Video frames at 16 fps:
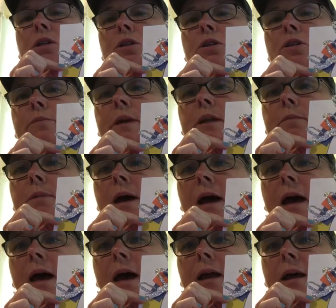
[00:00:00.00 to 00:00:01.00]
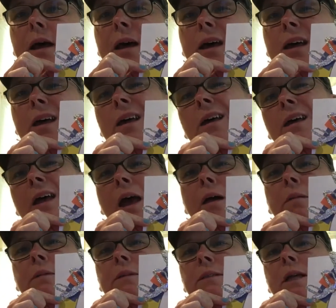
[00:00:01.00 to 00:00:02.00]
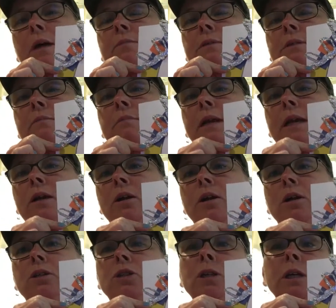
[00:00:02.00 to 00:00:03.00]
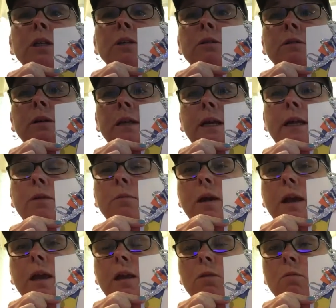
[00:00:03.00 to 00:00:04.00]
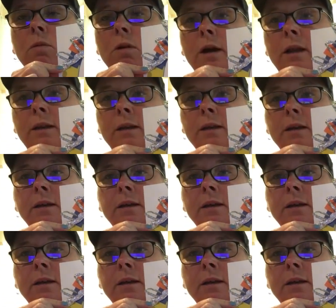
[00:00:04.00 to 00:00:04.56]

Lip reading: a little bit about how Miss Thompson made hers. You can do it any way you want.